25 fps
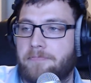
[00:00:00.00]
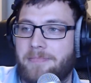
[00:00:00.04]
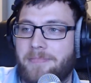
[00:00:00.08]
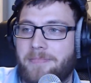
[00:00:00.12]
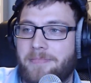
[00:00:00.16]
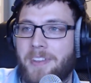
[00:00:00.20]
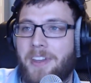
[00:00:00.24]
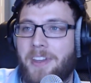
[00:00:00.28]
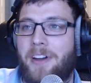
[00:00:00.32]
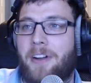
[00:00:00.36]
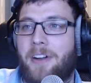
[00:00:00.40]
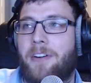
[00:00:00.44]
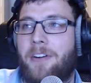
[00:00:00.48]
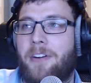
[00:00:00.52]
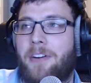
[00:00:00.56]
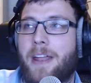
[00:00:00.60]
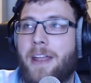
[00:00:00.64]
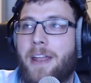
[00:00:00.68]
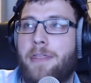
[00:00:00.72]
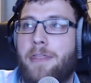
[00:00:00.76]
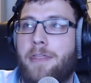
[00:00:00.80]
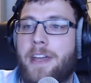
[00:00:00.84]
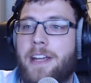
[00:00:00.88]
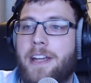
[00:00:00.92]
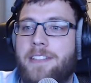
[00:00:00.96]
All right.
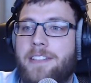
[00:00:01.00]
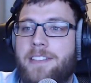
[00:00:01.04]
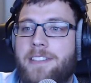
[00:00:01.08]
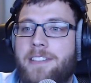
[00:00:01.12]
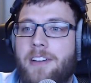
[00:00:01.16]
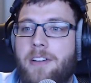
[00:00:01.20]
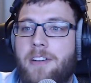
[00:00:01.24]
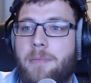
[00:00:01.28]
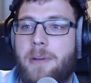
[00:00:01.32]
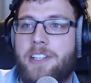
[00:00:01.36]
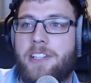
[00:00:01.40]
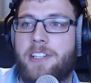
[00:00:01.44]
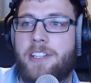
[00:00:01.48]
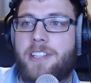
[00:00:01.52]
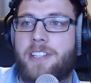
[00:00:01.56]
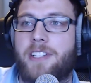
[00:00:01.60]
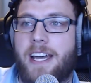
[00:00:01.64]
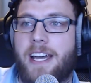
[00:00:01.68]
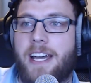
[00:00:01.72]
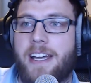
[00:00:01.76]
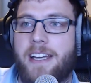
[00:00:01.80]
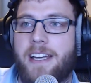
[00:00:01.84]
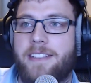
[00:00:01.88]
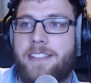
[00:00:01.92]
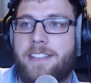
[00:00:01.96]
Thanks so much,
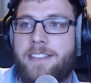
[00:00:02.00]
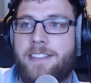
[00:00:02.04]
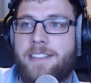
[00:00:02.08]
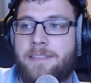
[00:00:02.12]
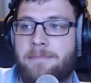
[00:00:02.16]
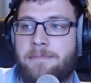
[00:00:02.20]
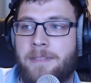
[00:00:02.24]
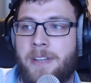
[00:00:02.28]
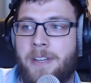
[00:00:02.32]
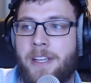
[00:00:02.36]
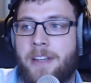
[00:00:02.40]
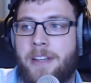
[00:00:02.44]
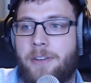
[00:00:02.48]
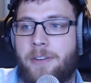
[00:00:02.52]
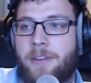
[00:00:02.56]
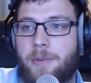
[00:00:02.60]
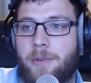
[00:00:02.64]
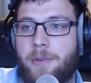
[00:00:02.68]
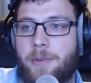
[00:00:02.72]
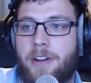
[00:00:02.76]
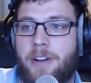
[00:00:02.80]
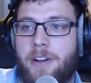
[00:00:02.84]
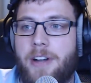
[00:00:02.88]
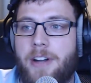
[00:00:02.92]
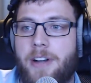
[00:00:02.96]
guys.
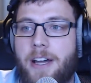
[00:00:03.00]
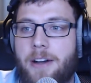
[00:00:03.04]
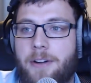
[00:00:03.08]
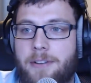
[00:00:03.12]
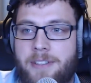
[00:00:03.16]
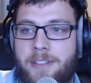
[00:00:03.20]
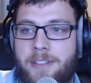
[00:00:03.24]
We are out.